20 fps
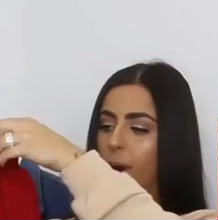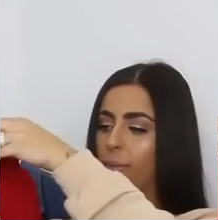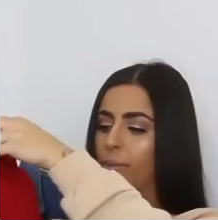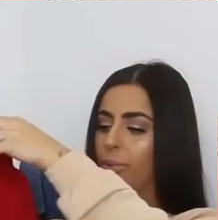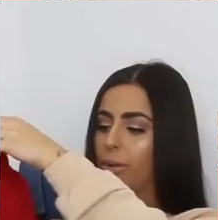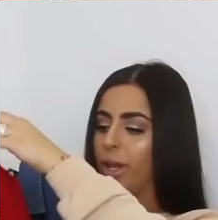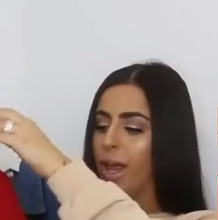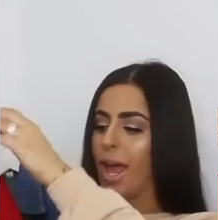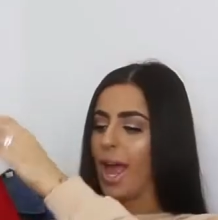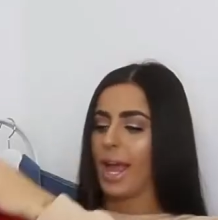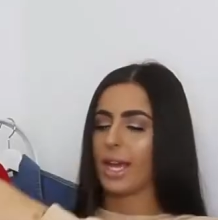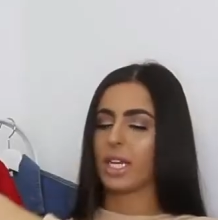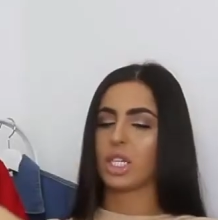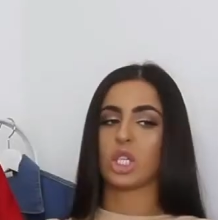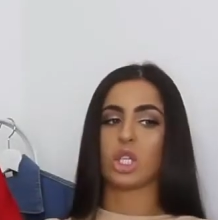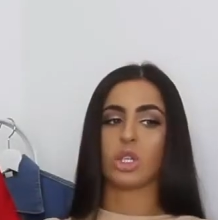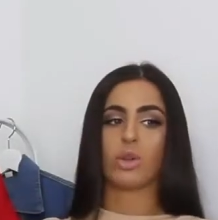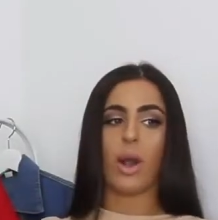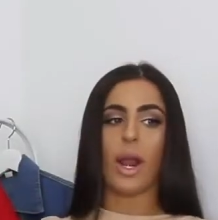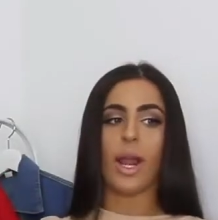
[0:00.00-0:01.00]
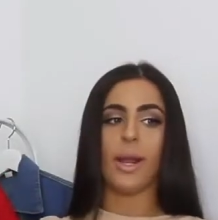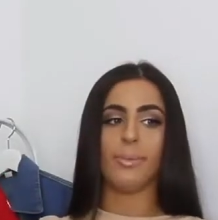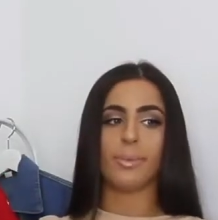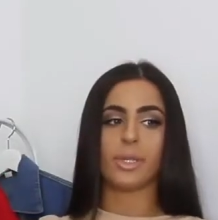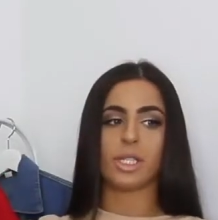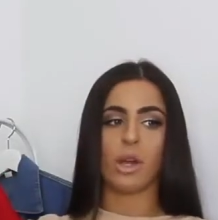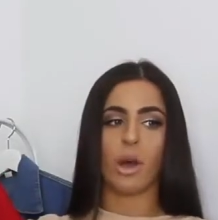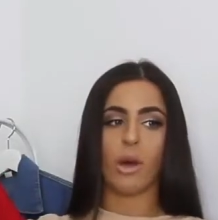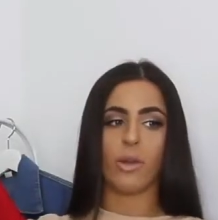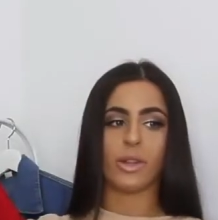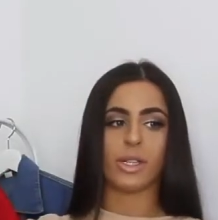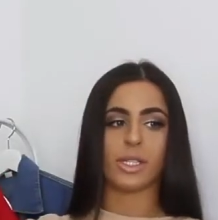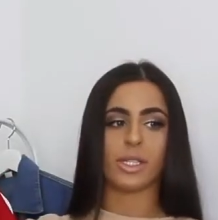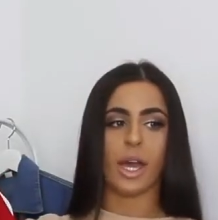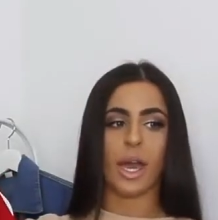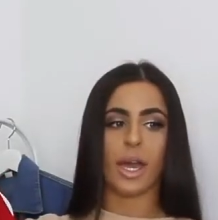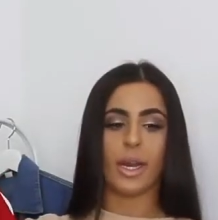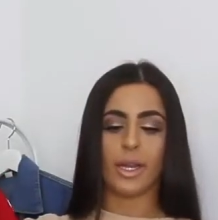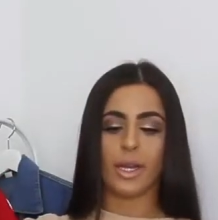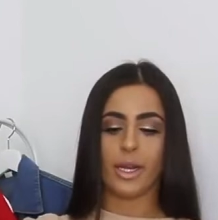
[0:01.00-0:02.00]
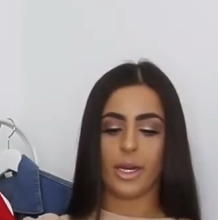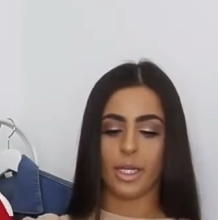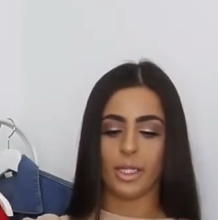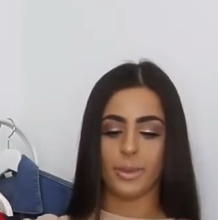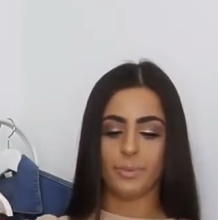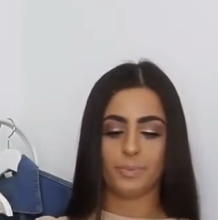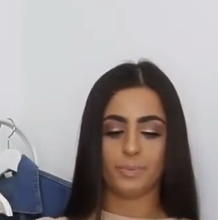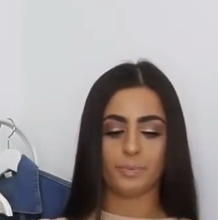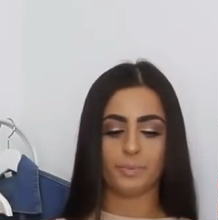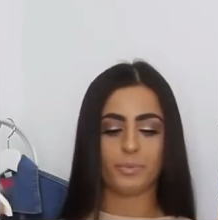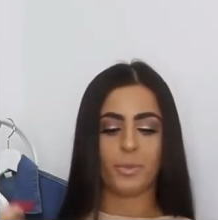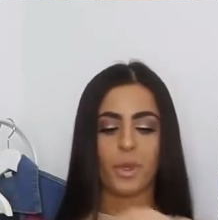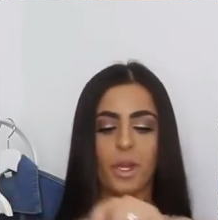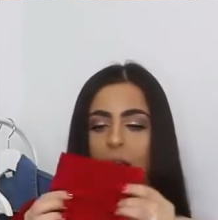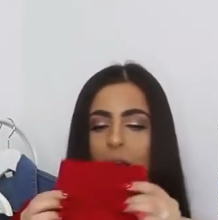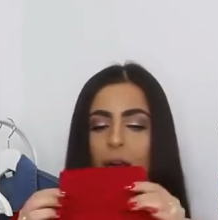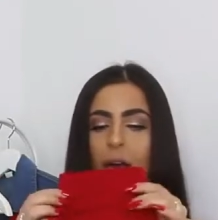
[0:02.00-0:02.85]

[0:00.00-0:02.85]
um, black stripes on the side here.